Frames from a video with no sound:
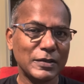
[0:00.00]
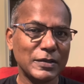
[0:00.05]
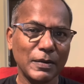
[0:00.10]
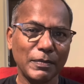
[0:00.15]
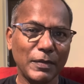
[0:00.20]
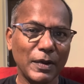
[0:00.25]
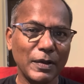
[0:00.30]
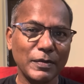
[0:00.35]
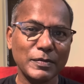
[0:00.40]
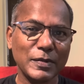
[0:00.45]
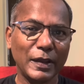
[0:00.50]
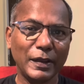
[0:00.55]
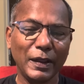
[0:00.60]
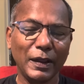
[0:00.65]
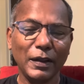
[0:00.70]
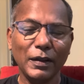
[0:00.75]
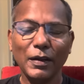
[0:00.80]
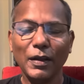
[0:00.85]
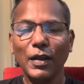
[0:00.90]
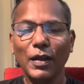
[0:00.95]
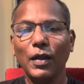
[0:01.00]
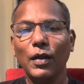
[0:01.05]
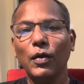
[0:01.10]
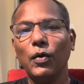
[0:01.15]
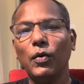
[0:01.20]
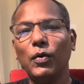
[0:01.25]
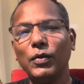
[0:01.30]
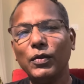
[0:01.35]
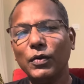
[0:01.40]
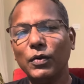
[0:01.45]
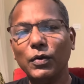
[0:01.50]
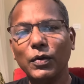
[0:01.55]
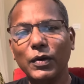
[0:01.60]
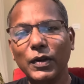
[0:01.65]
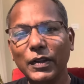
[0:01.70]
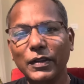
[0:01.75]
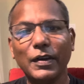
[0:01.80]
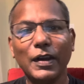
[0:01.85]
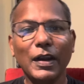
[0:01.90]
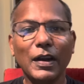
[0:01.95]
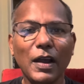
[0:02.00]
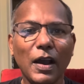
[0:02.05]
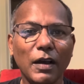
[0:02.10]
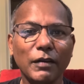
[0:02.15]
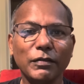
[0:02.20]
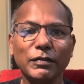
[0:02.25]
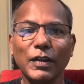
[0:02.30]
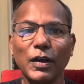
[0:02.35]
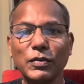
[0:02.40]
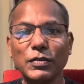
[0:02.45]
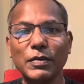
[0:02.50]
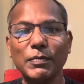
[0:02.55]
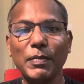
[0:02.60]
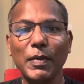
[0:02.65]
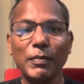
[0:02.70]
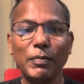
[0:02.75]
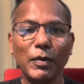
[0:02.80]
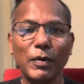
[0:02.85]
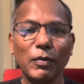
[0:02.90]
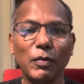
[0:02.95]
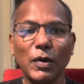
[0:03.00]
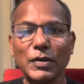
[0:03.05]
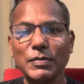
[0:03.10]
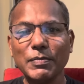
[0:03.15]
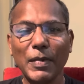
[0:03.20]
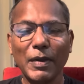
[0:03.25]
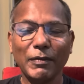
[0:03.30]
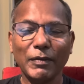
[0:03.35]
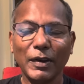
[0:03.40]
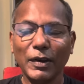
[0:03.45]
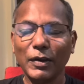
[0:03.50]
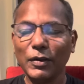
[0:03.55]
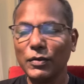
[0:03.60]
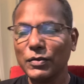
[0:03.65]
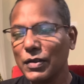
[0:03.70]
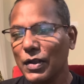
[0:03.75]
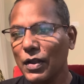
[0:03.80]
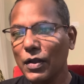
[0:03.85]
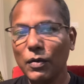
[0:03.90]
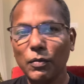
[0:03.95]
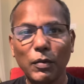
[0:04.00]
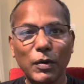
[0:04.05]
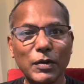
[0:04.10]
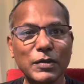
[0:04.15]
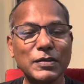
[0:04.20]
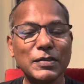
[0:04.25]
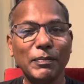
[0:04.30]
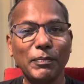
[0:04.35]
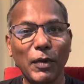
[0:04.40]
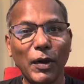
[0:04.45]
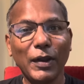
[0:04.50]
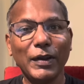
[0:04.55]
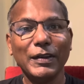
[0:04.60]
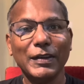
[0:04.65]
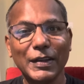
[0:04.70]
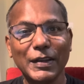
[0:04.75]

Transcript: Sometimes I think, oh, you know, only 3,500 people watch my videos. What's the point?